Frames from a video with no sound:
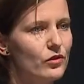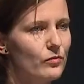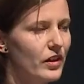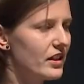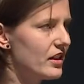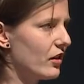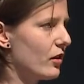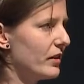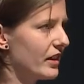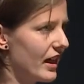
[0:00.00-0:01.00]
to monitor
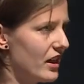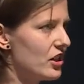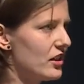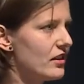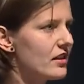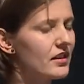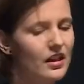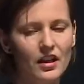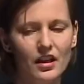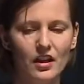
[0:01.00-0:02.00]
communications,
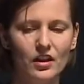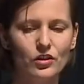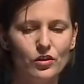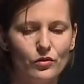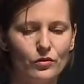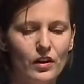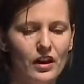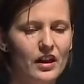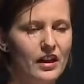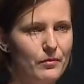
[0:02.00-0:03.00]
to
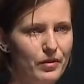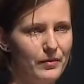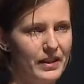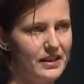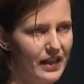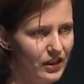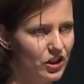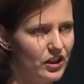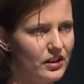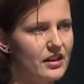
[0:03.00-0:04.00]
implement
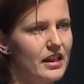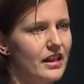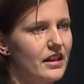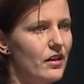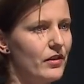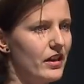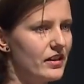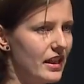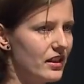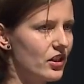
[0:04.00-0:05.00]
sanctions and carry
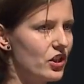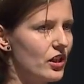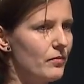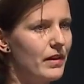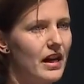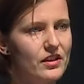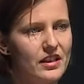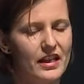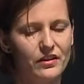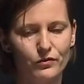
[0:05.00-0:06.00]
out censorship
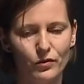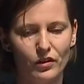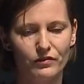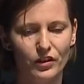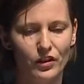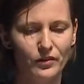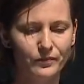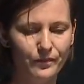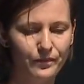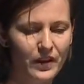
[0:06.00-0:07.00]
outside the rule of law
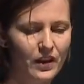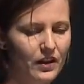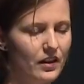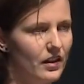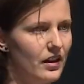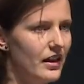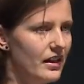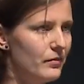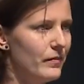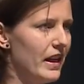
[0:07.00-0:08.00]

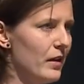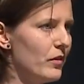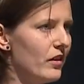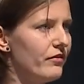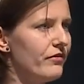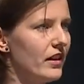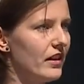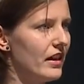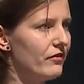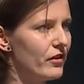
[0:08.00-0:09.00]
in the name of
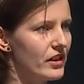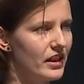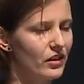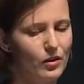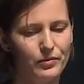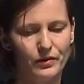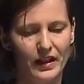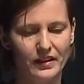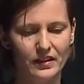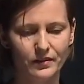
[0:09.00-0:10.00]
enforcing
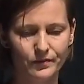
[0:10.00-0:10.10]
copyright.